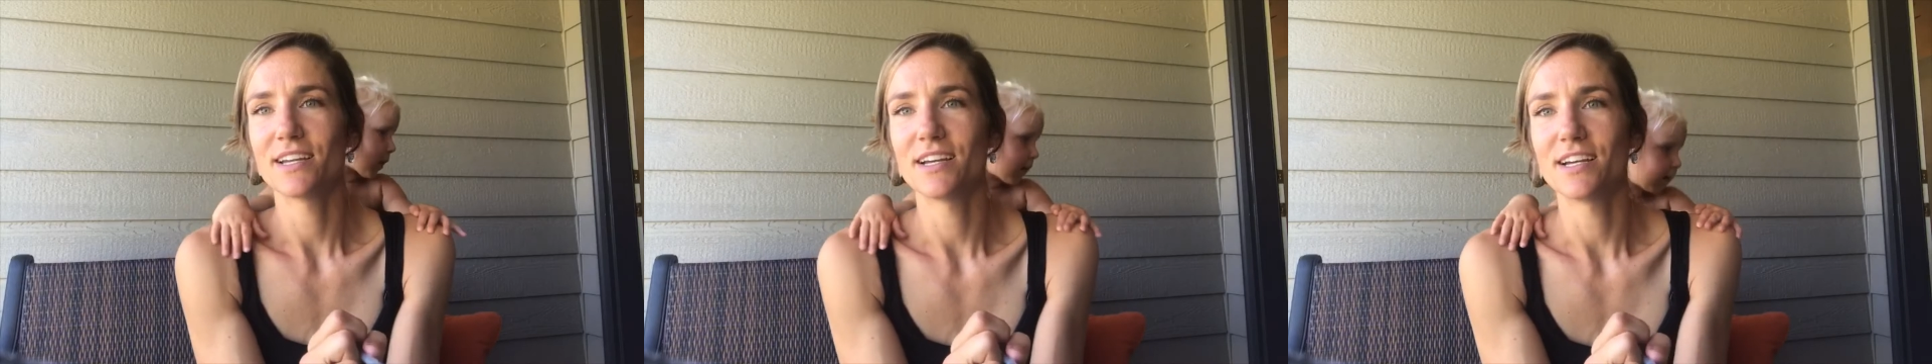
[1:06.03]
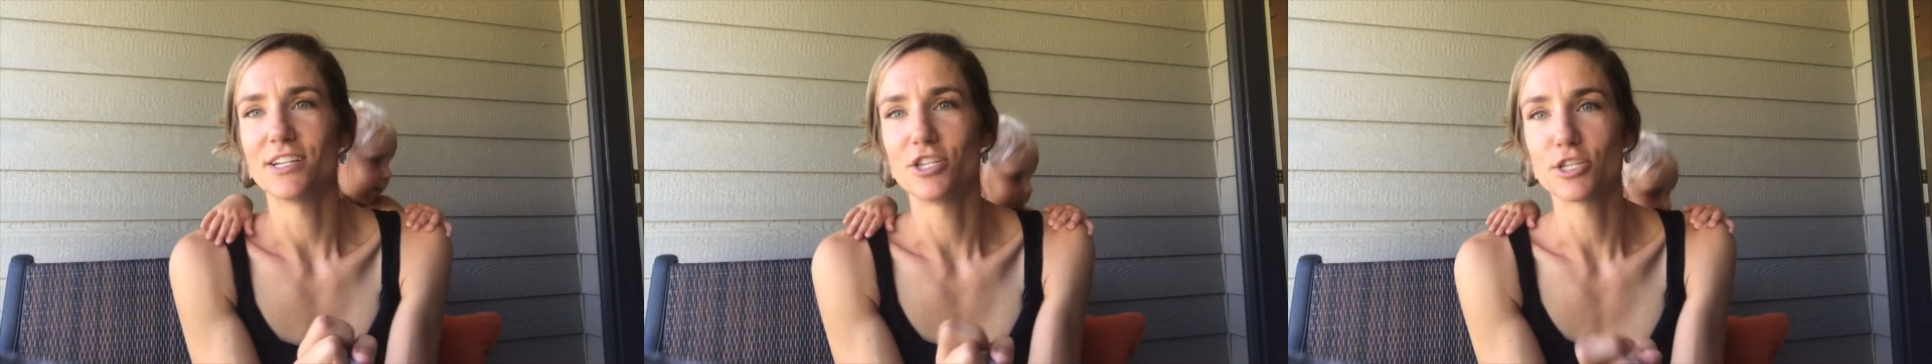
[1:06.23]

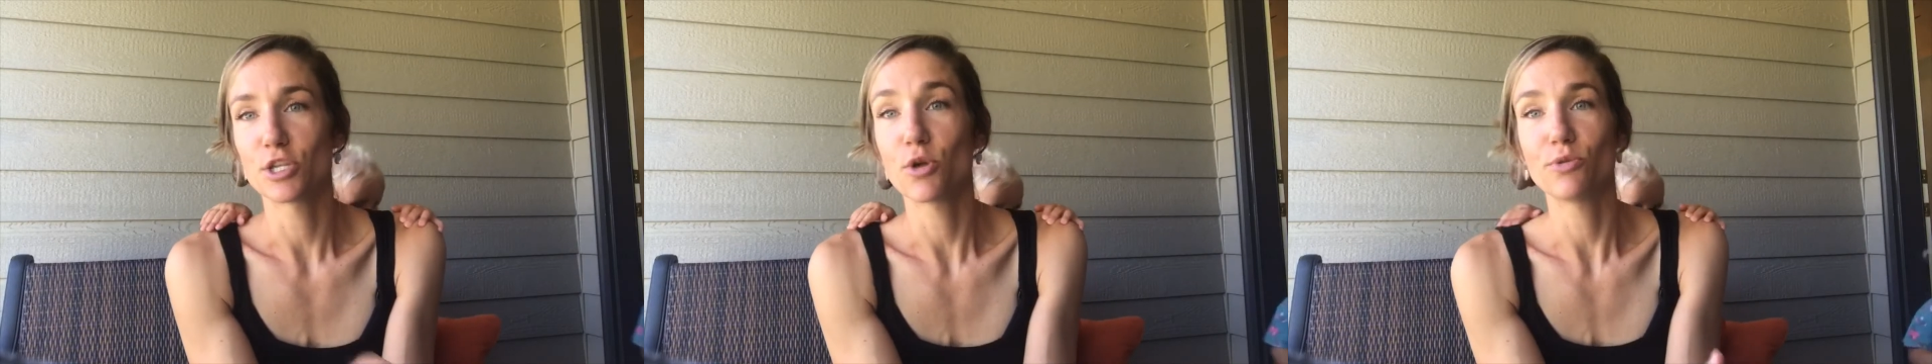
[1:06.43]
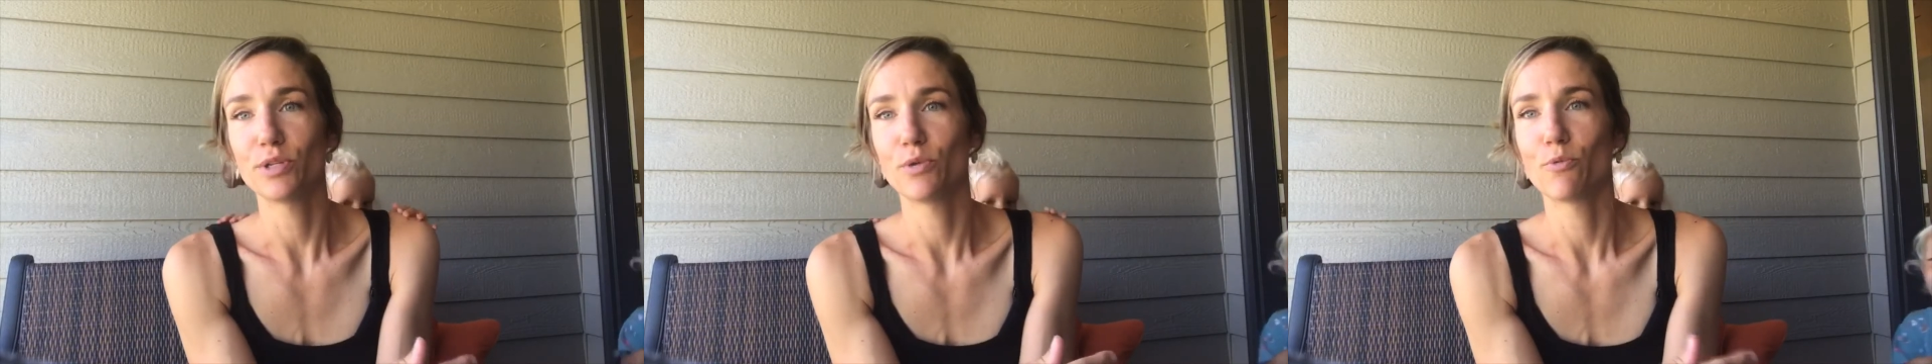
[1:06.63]
uh, just
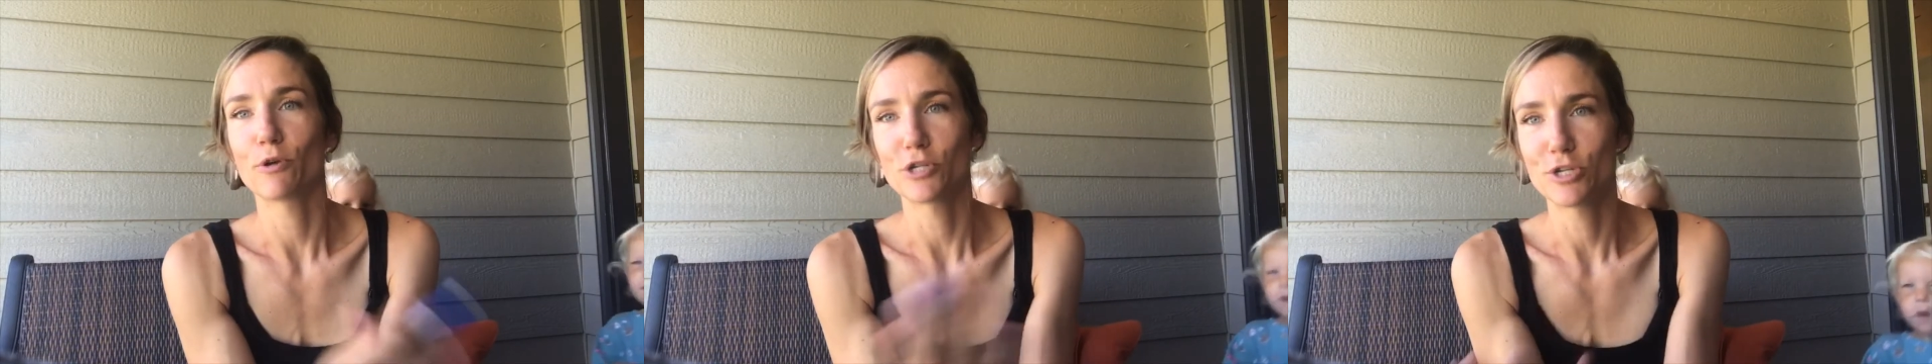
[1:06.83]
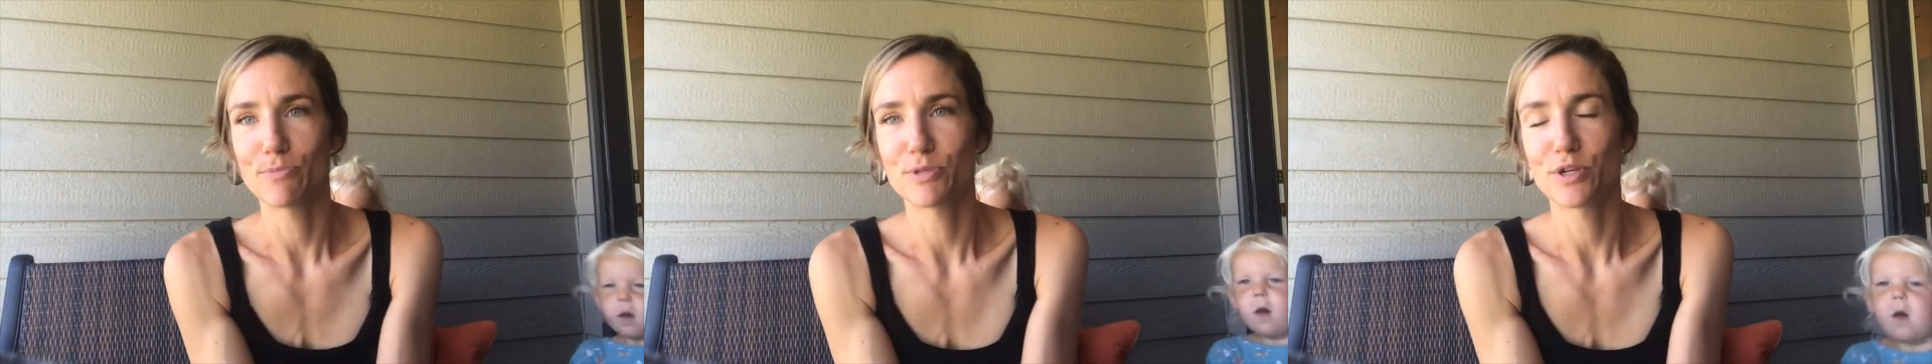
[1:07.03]
holding
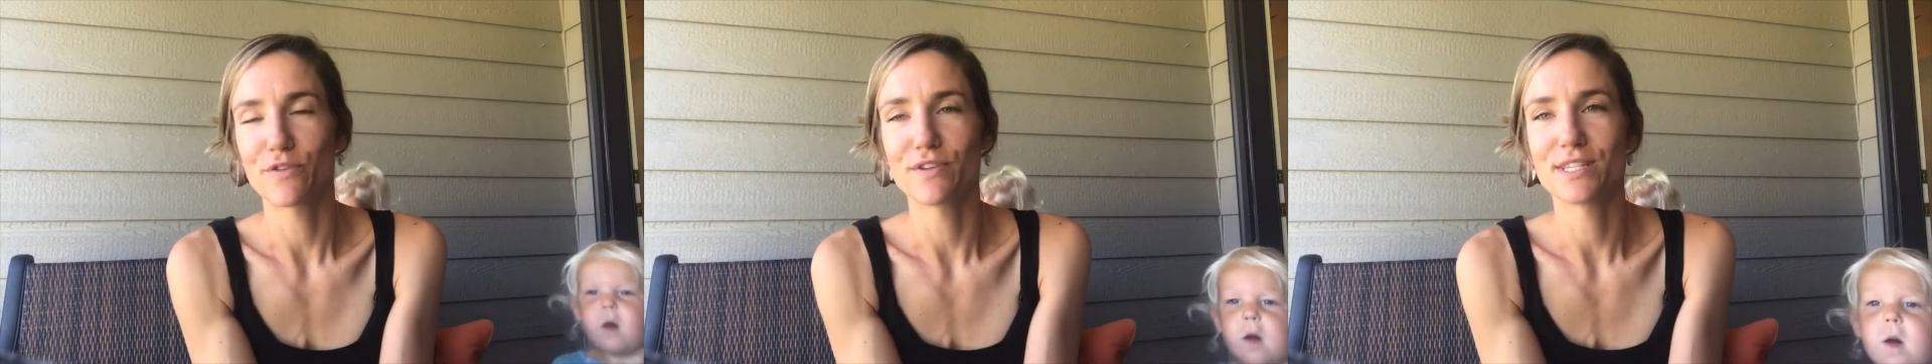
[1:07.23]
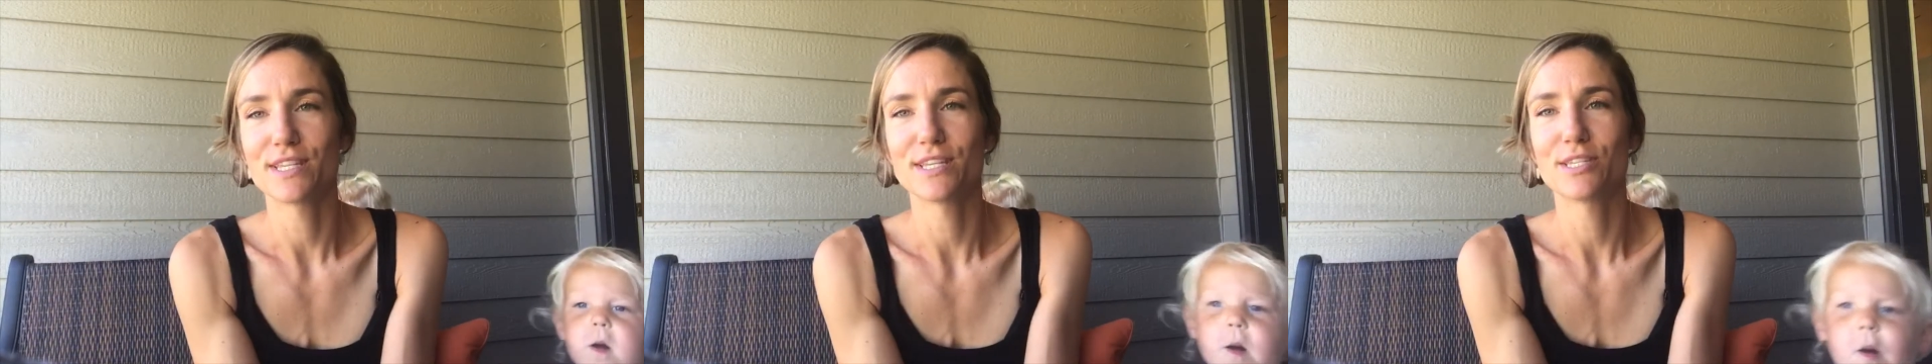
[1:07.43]
worship
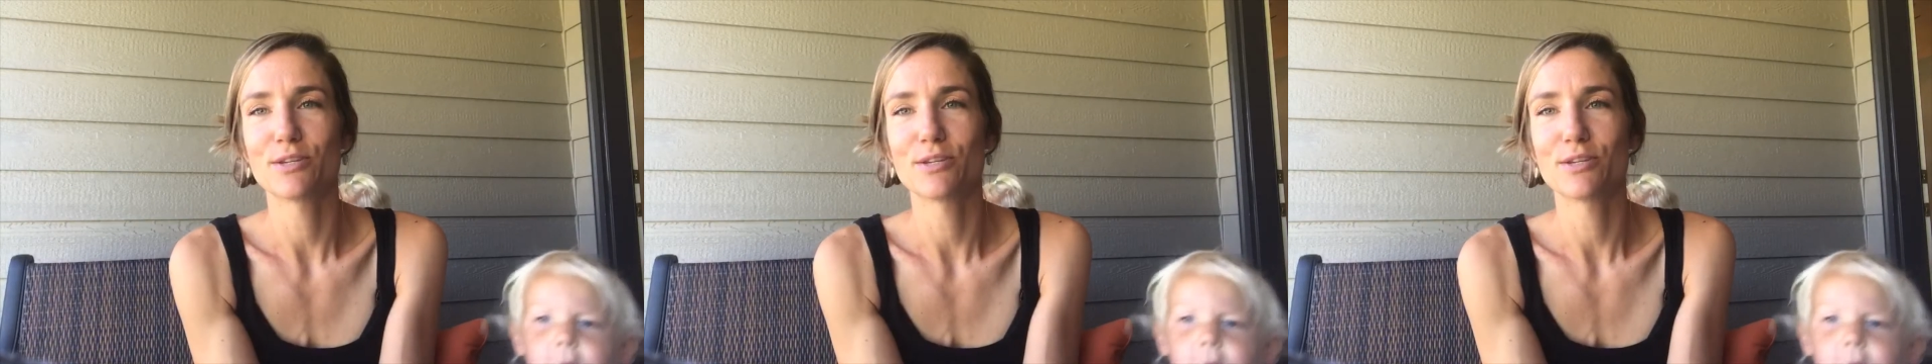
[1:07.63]
services.